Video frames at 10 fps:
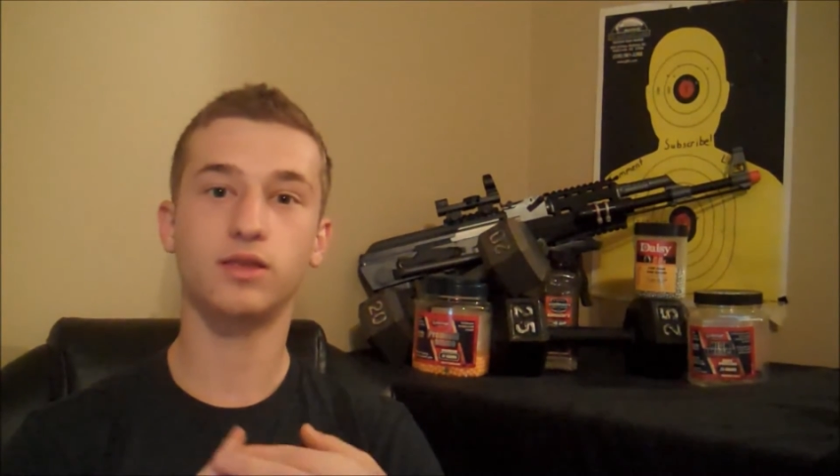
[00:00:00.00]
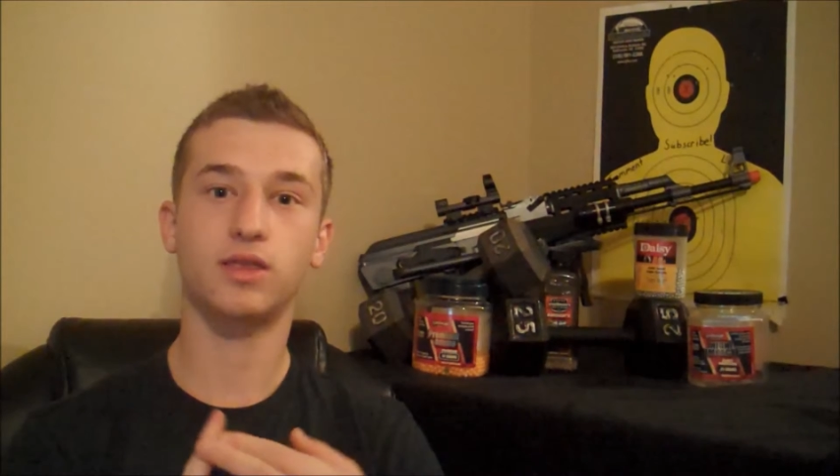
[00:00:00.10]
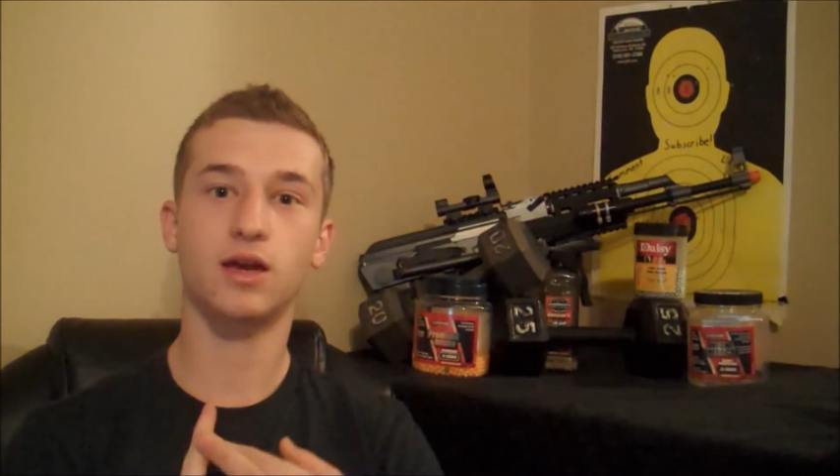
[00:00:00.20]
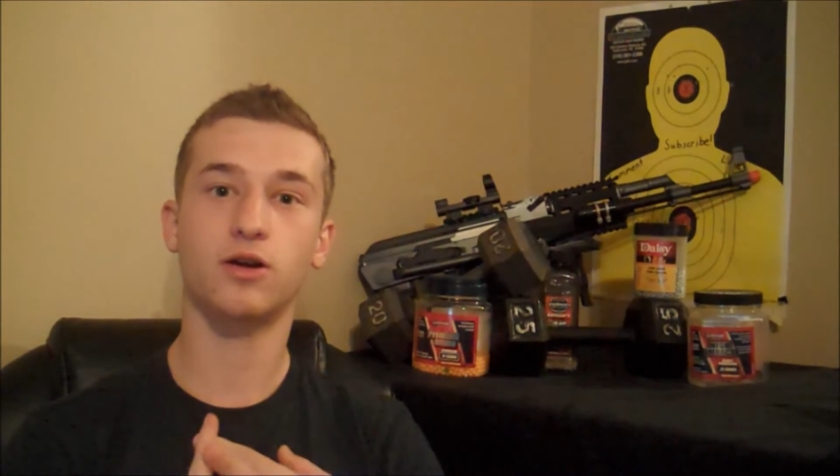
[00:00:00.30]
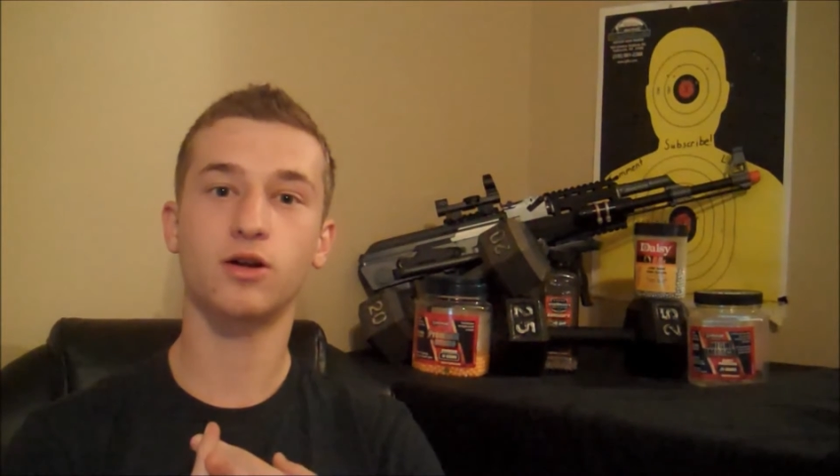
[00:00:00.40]

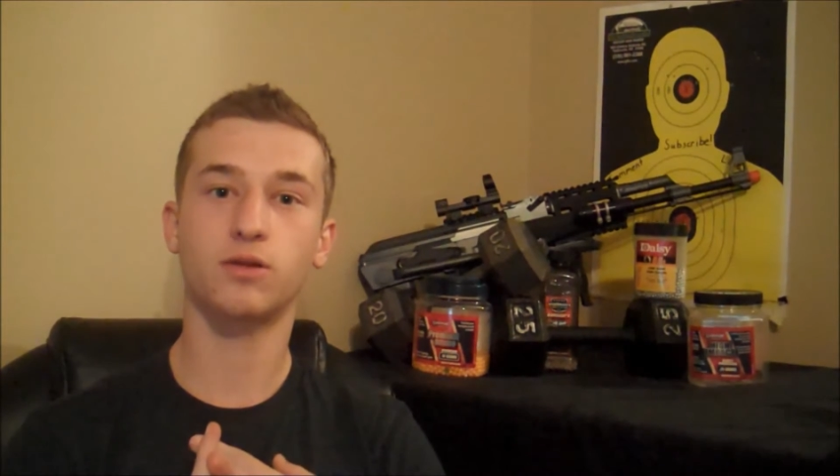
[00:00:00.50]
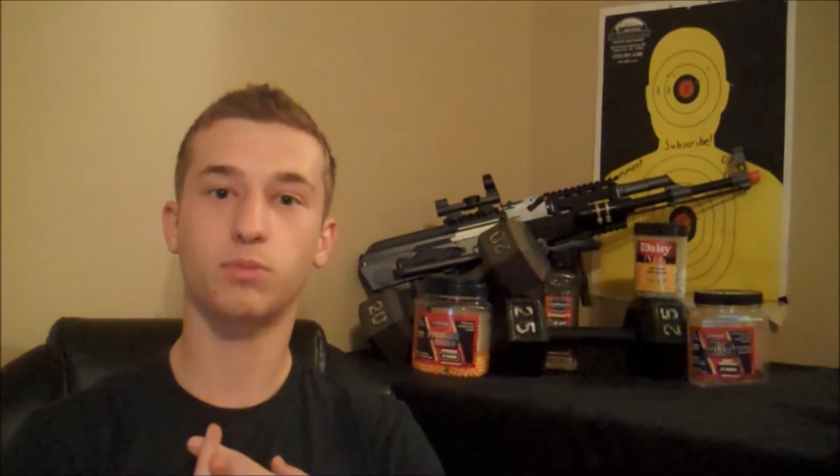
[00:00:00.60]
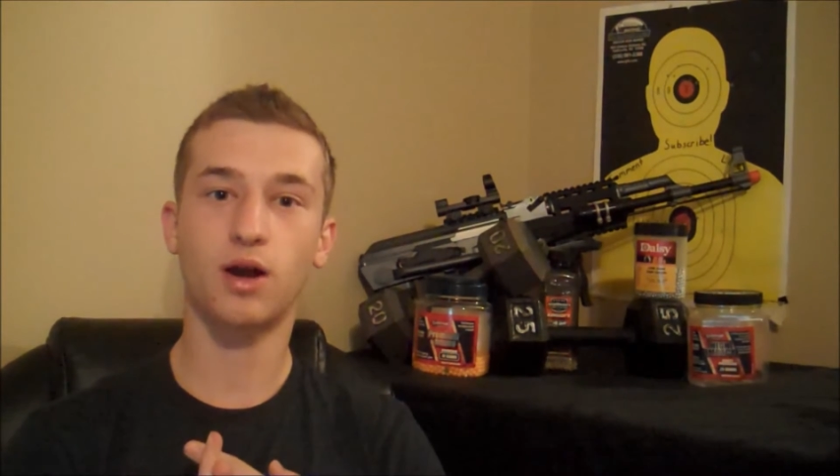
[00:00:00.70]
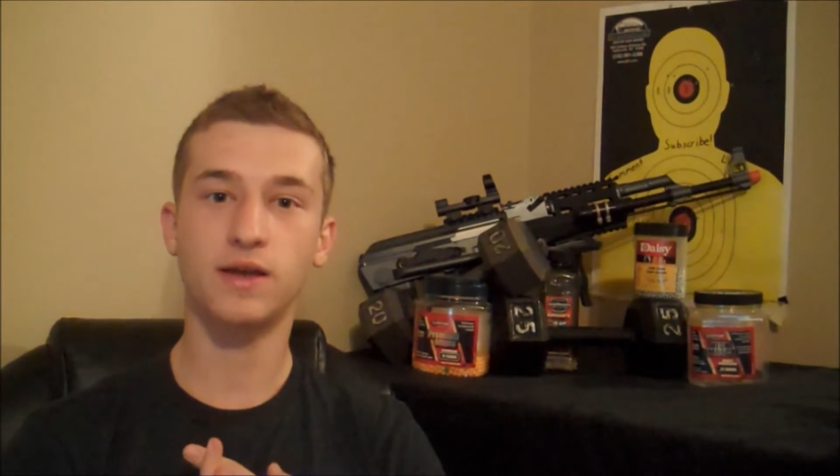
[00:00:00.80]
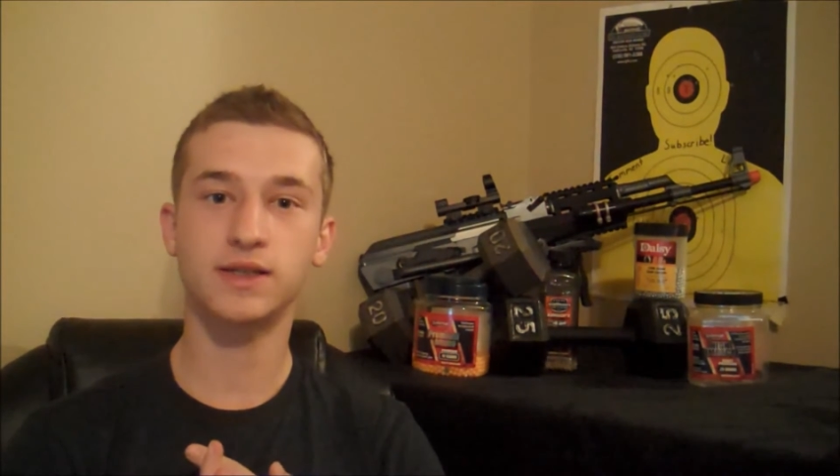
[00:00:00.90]
their
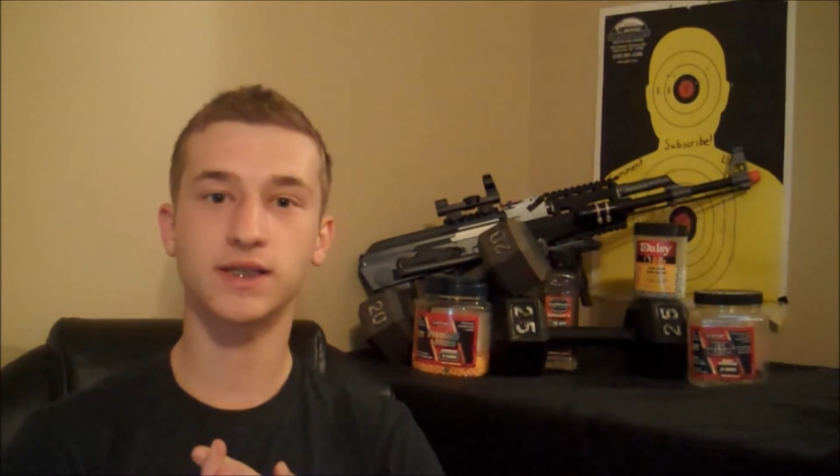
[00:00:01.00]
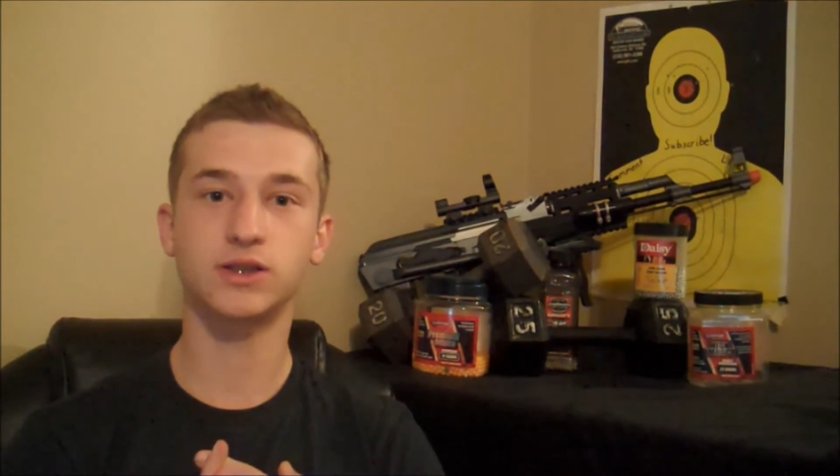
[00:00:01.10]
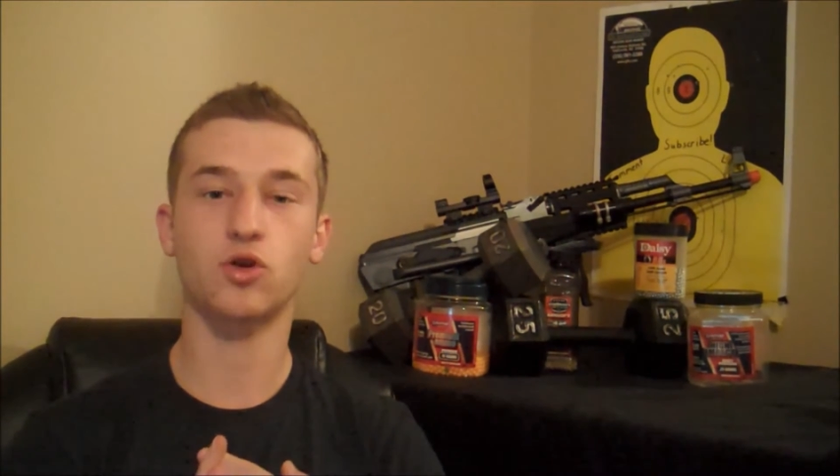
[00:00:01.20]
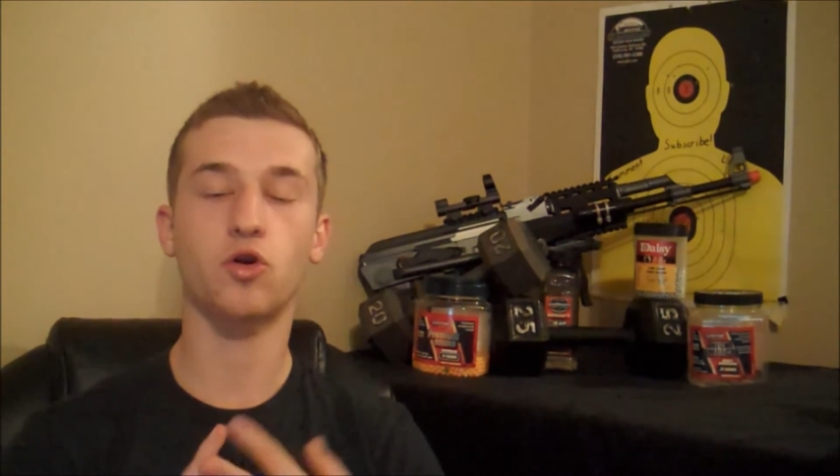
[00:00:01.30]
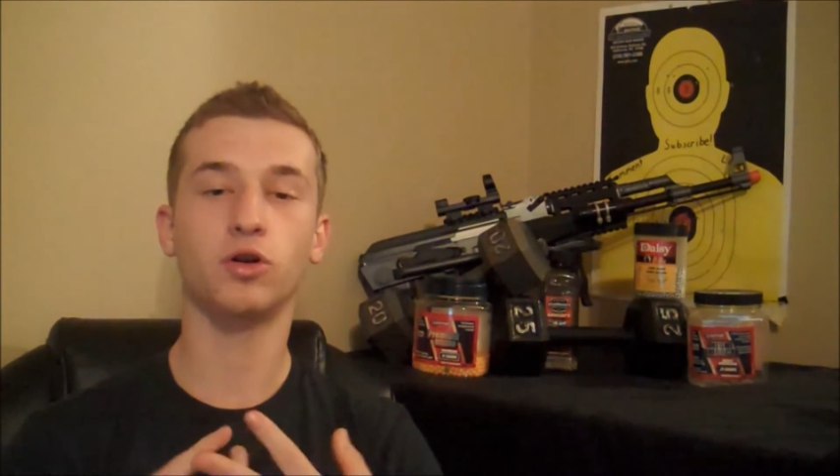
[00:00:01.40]

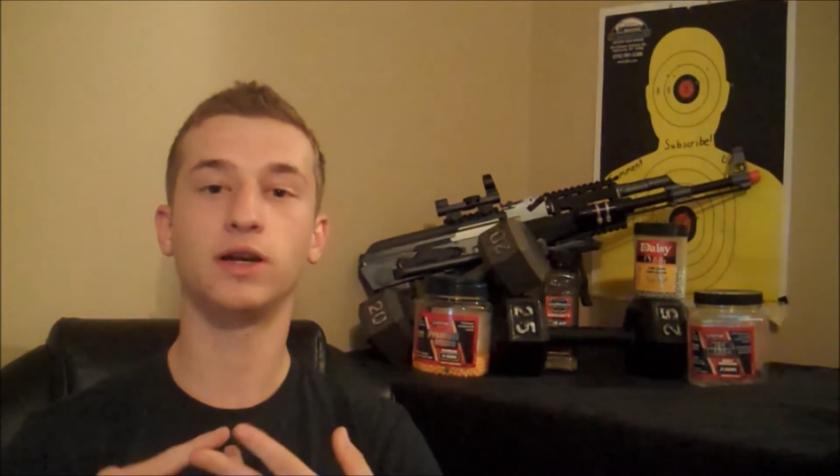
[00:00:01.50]
prices are